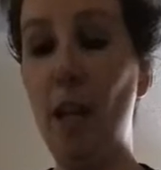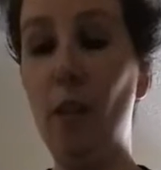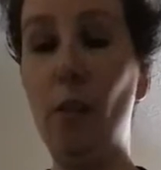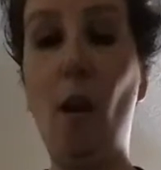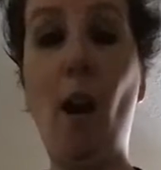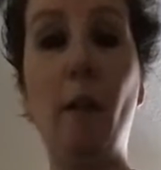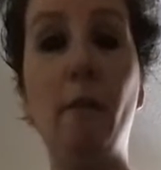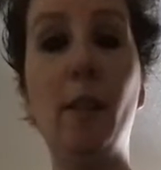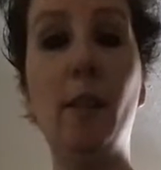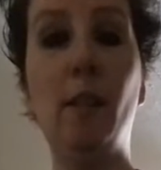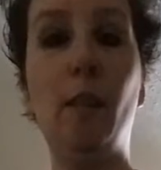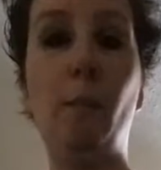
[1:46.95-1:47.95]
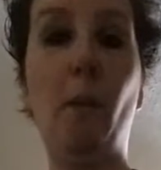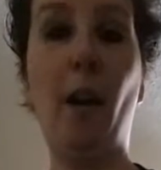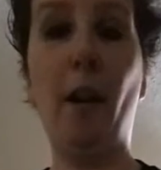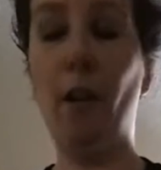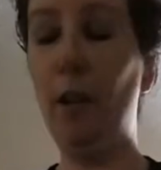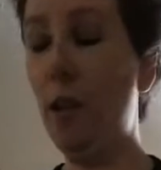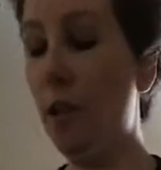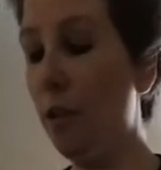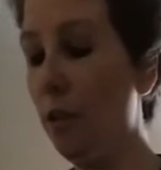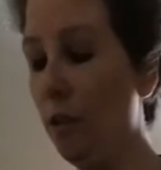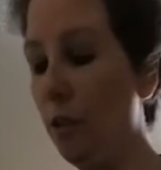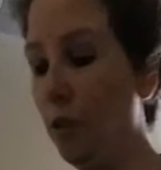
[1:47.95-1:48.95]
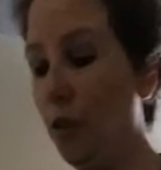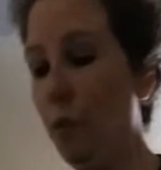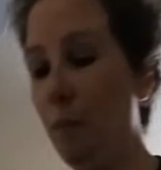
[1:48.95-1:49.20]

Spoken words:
So I was inspired to